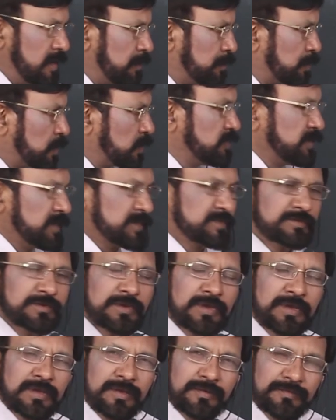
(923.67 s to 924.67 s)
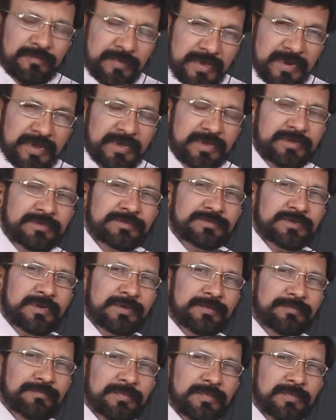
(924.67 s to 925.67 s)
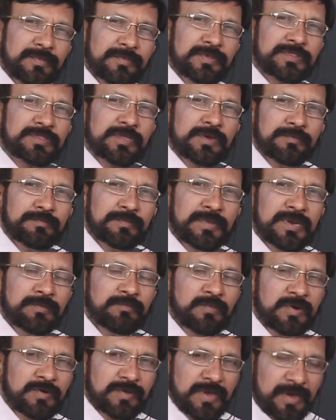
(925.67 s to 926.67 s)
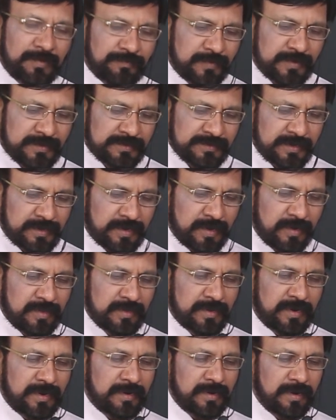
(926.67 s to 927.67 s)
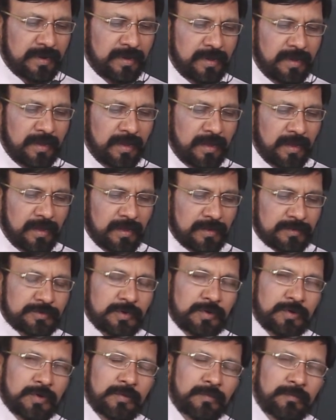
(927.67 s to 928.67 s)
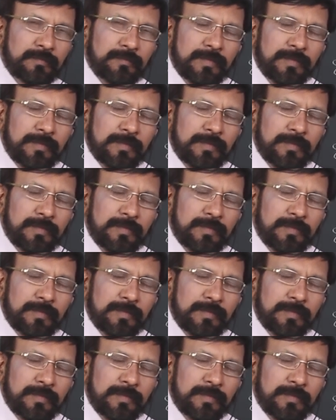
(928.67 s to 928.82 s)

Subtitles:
projects very easily with the minimum efforts and all that. So,